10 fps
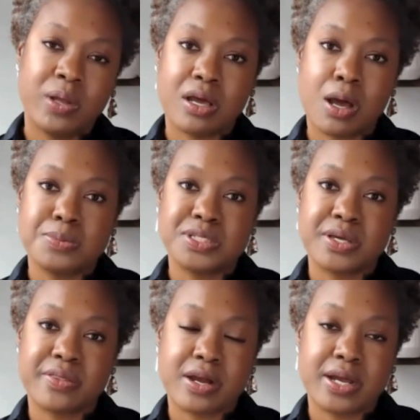when it comes
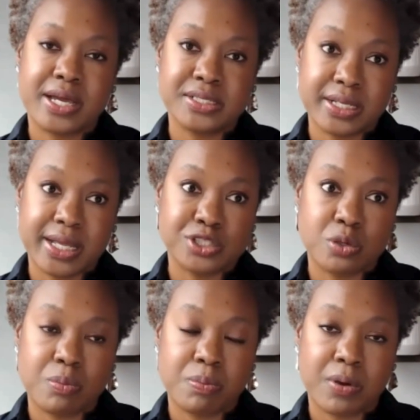to their
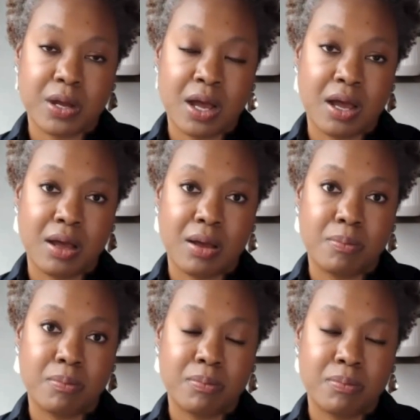intellectual
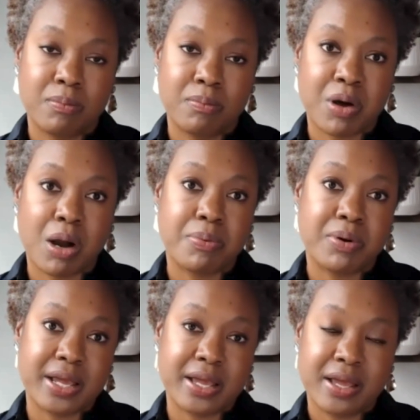
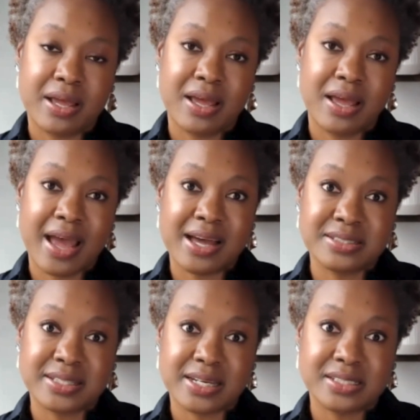property
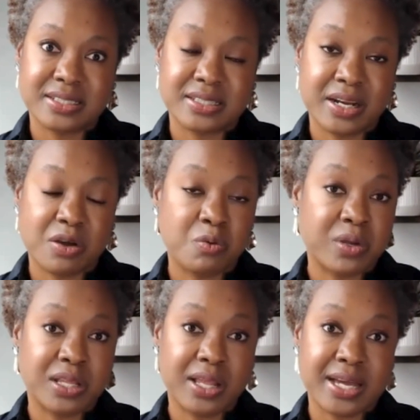assets. They don't
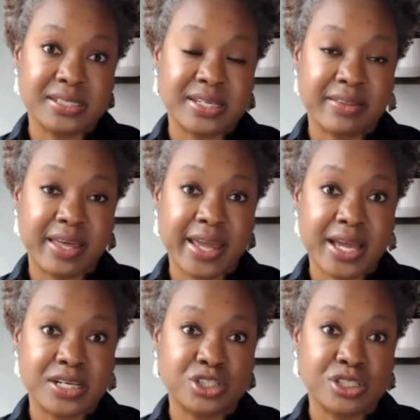realize that they
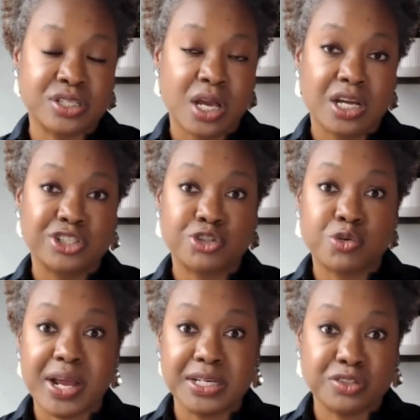can't just
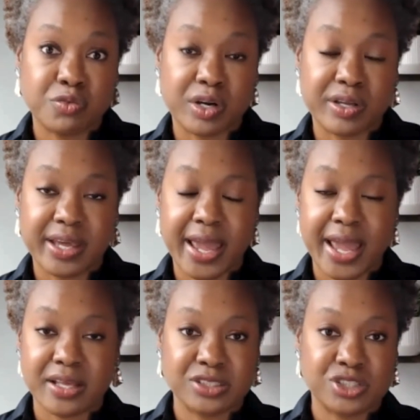transfer it. They
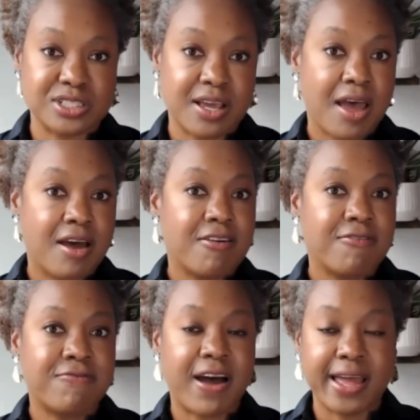can't just
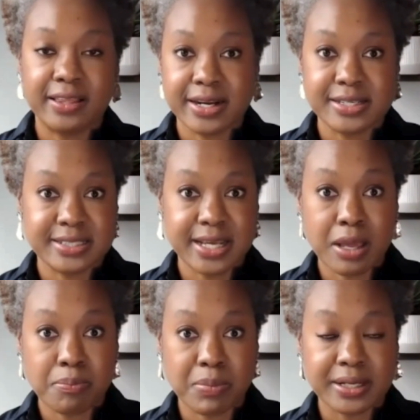file an
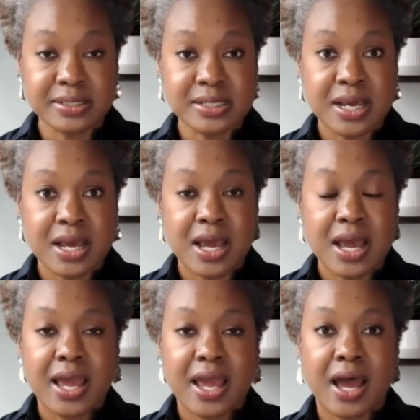assignment
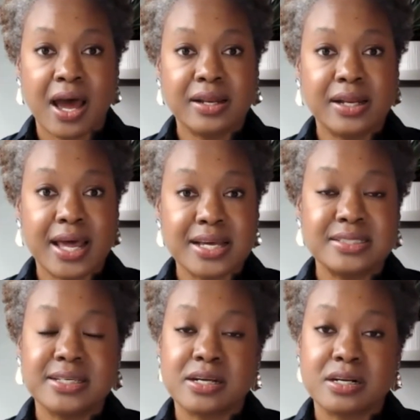
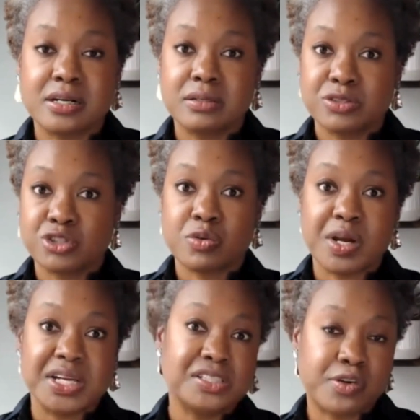unless they're
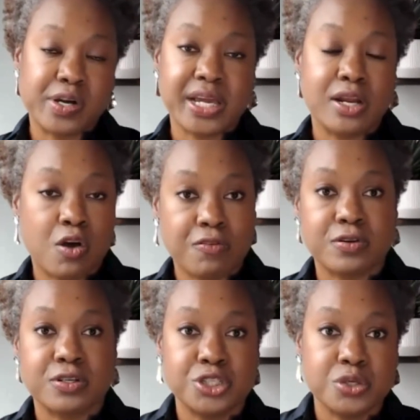transferring it
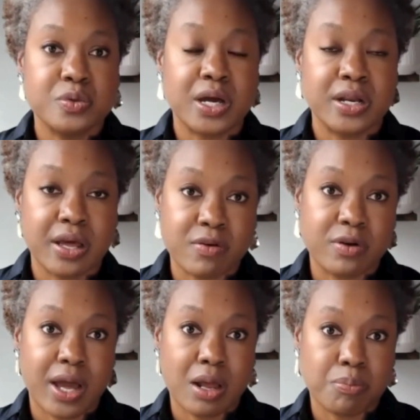over to
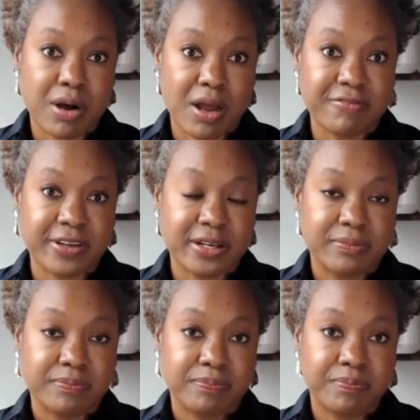another nonprofit.
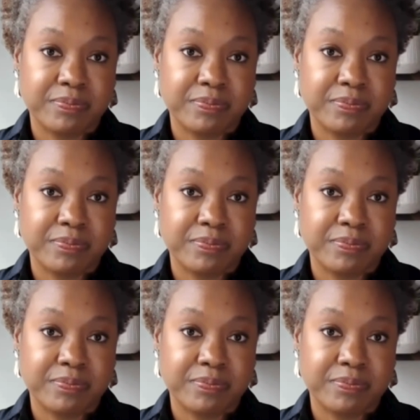